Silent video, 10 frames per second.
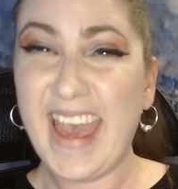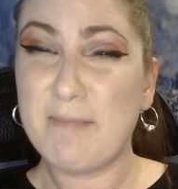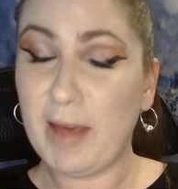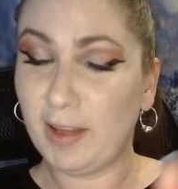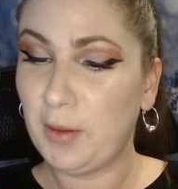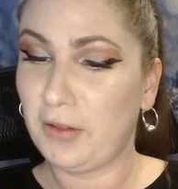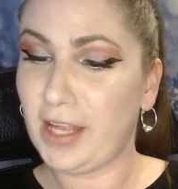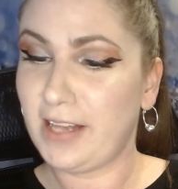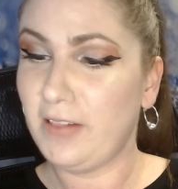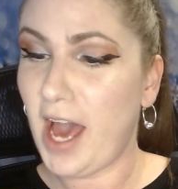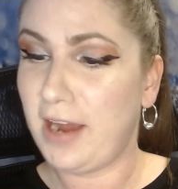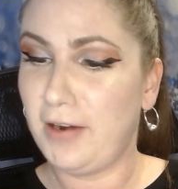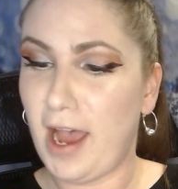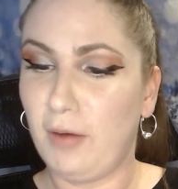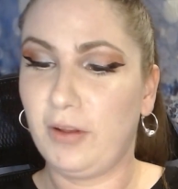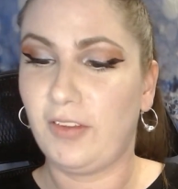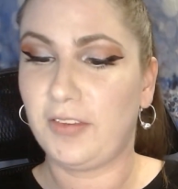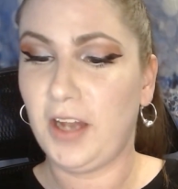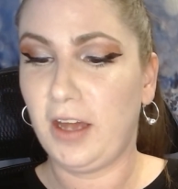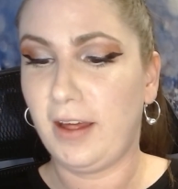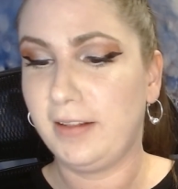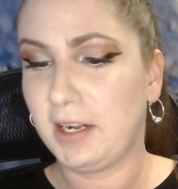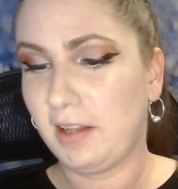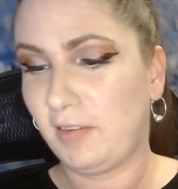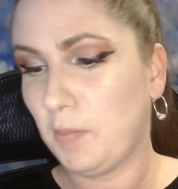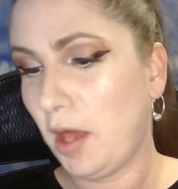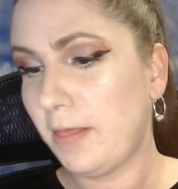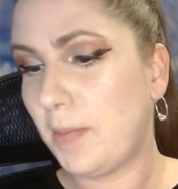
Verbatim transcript: makes me look like a liar now because it's not on there this month.